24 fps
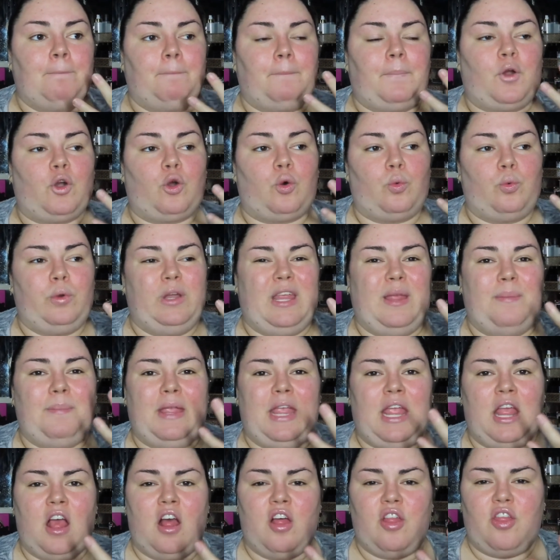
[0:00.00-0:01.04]

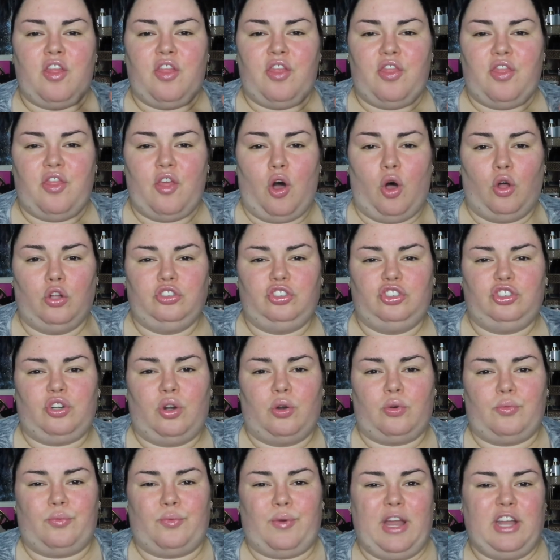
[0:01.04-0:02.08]
creamy,
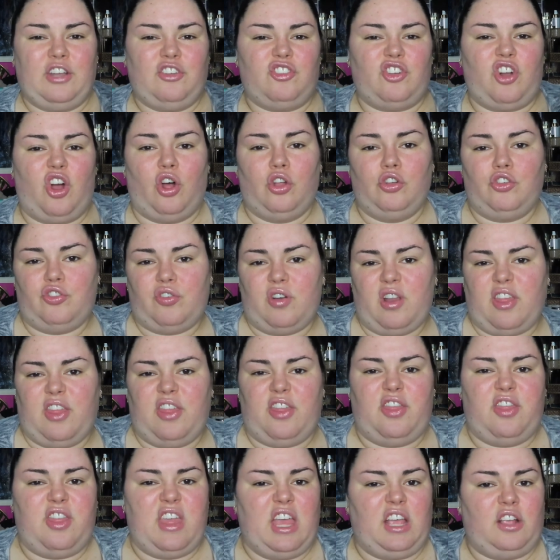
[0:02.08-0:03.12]
ultra rich, ultra
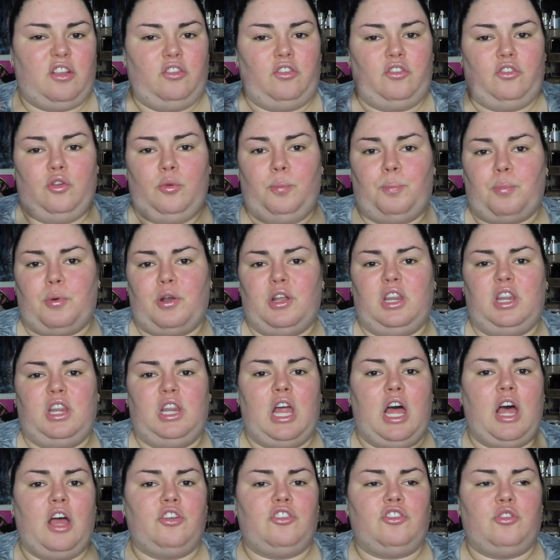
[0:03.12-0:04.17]
thick, super
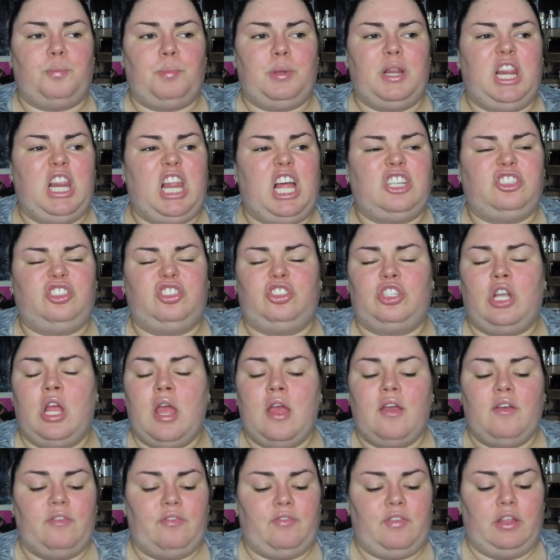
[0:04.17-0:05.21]
lush, plush
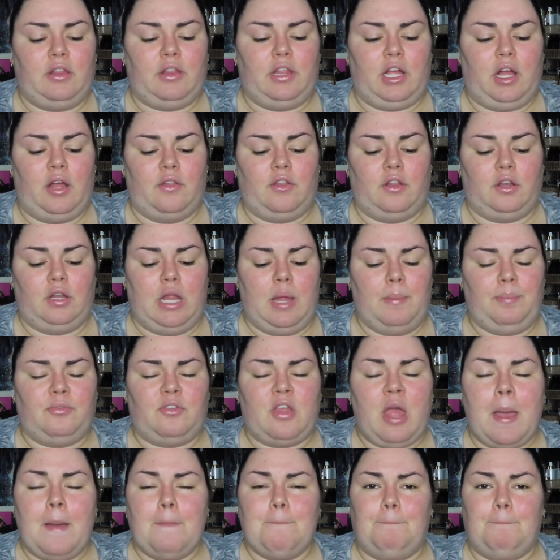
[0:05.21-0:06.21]
feeling on the lips.